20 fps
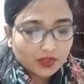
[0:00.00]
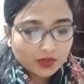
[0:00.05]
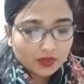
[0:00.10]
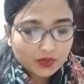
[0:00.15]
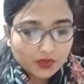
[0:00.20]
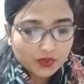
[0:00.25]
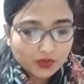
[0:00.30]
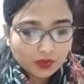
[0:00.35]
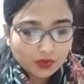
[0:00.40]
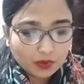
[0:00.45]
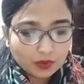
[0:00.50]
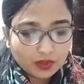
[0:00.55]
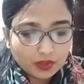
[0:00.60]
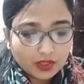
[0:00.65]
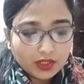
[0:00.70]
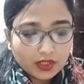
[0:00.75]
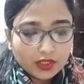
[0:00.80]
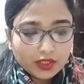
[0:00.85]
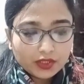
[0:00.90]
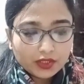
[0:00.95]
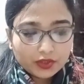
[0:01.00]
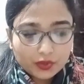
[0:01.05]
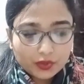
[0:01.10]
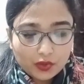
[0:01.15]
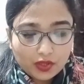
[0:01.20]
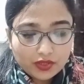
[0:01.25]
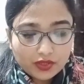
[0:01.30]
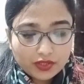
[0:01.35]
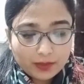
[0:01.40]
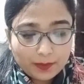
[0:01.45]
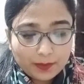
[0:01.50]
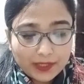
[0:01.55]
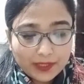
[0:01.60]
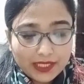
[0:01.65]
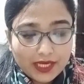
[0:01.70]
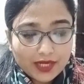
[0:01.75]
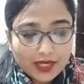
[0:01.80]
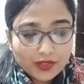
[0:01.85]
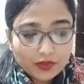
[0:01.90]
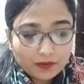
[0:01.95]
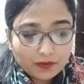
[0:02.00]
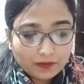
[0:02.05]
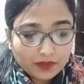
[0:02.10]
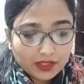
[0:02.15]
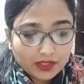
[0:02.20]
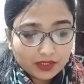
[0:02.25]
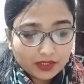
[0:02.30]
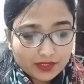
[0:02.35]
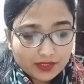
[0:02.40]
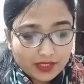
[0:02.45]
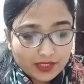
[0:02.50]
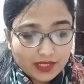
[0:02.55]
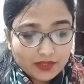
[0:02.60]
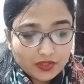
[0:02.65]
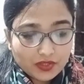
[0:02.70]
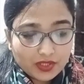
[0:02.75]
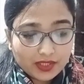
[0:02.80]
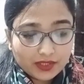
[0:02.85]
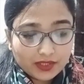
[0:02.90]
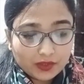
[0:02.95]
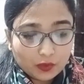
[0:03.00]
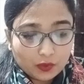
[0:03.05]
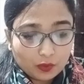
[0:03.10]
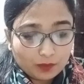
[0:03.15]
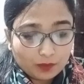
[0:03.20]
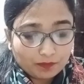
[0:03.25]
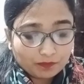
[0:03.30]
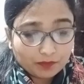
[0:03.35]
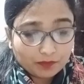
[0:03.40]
So the doctor began to feel the tension in the room,